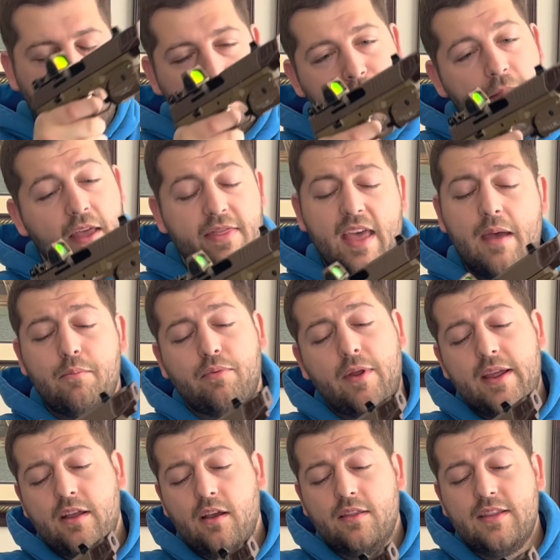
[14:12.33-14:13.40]
And that
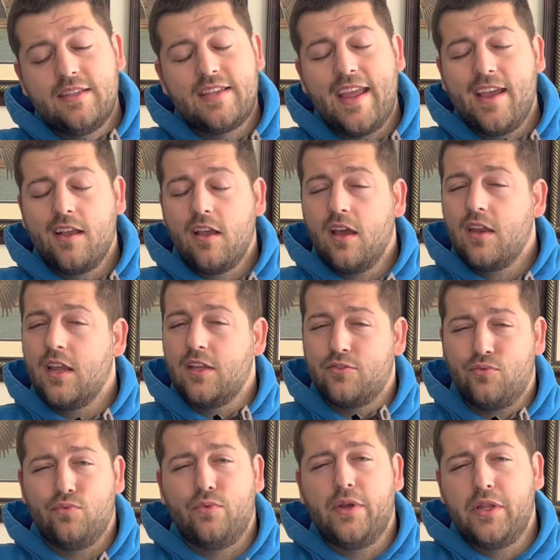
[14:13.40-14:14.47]
break on this handgun is
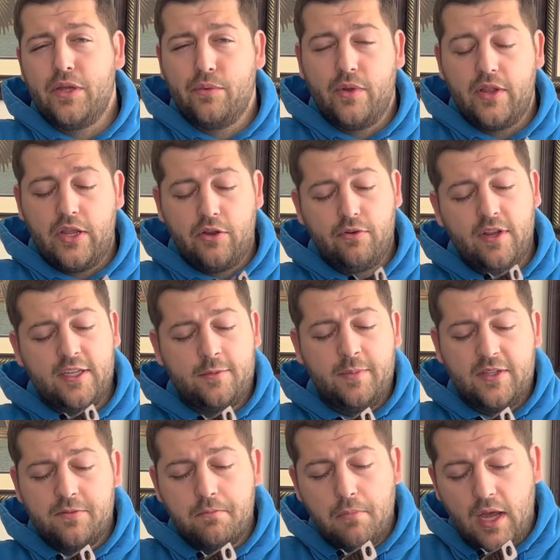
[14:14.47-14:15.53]
really, really crisp.
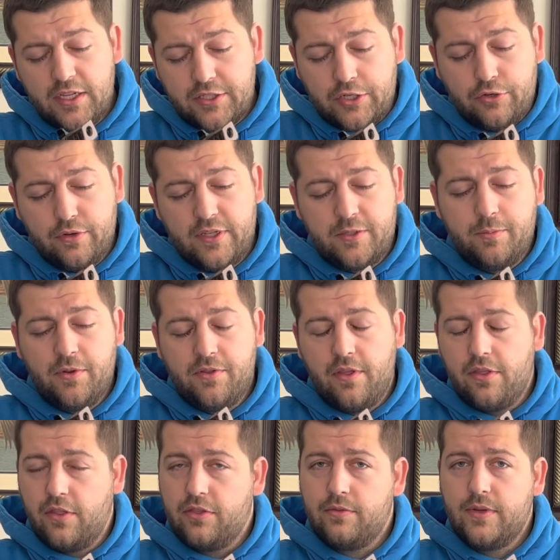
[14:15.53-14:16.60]
It's much crisper
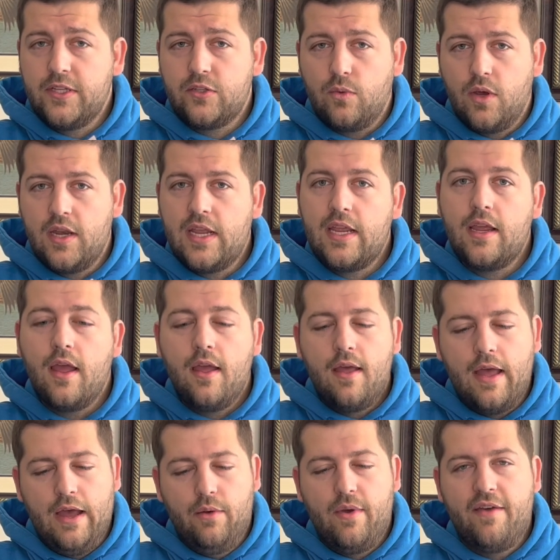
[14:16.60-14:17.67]
than the 320.
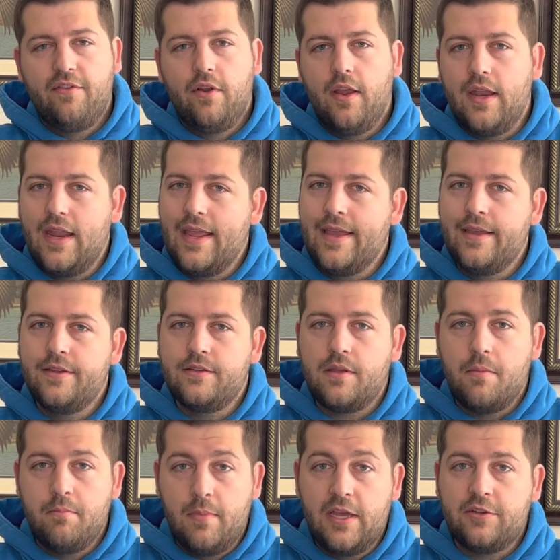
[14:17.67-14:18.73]
However, it is
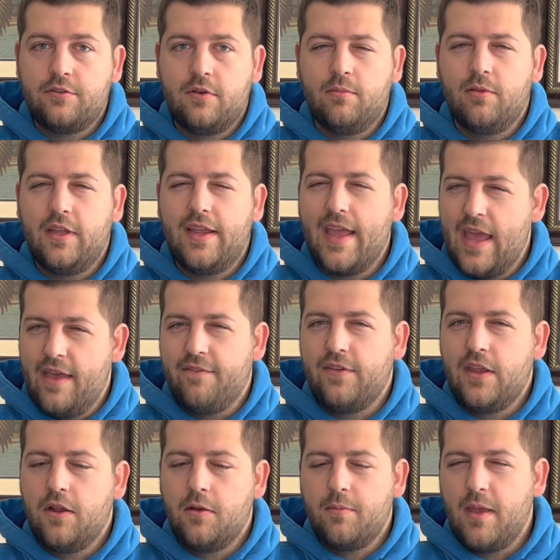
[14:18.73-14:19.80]
measurably
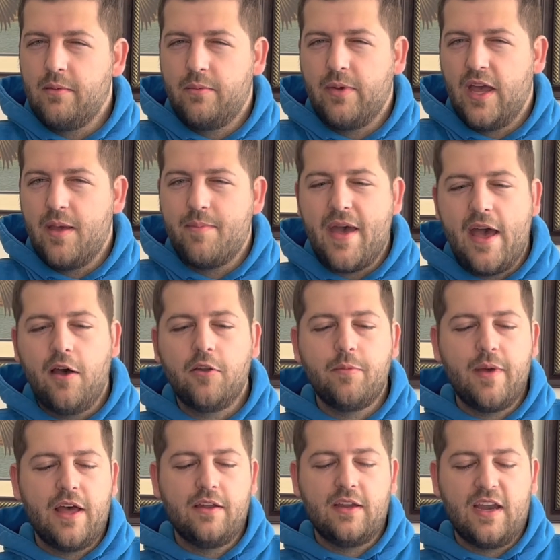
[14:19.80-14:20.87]
heavier, maybe by a pound,
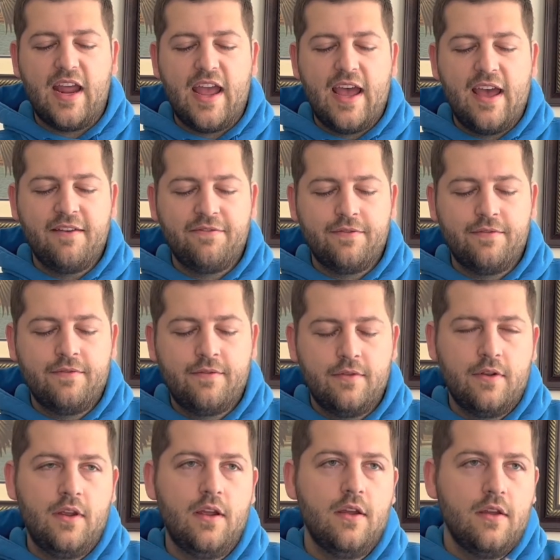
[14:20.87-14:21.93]
pound and a
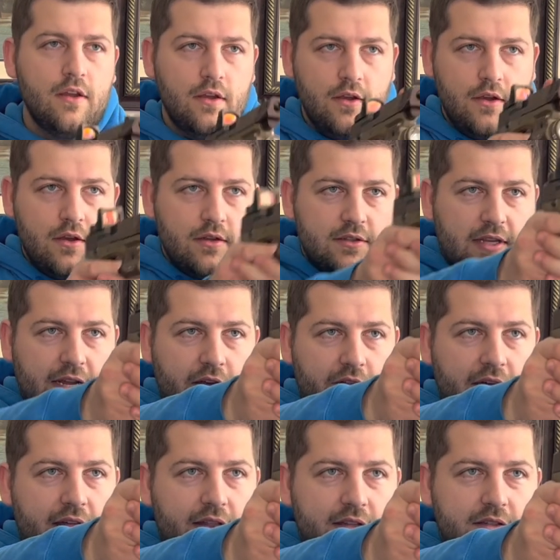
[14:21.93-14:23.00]
half. Cycle
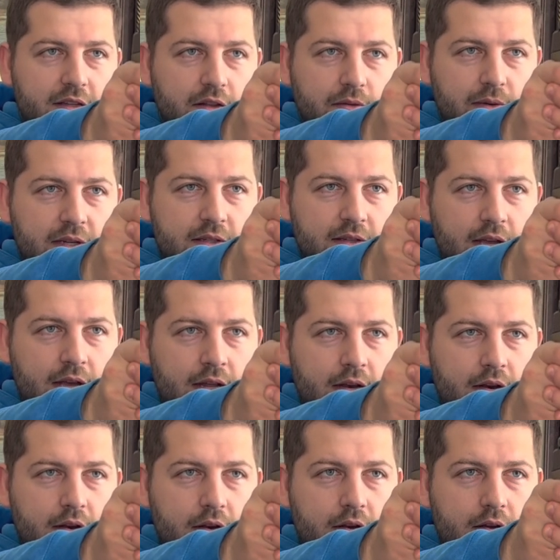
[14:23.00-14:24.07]
that, let's see the reset.